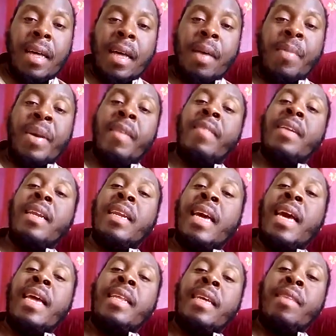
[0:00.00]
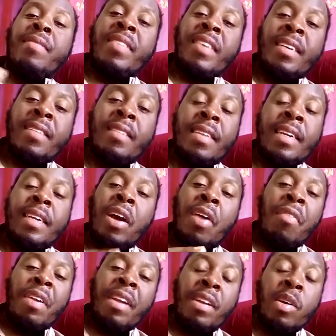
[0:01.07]
I'm here in the land. I've tested it. I
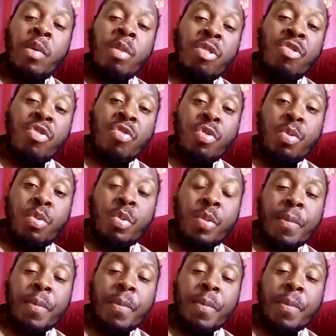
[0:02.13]
already know it's true.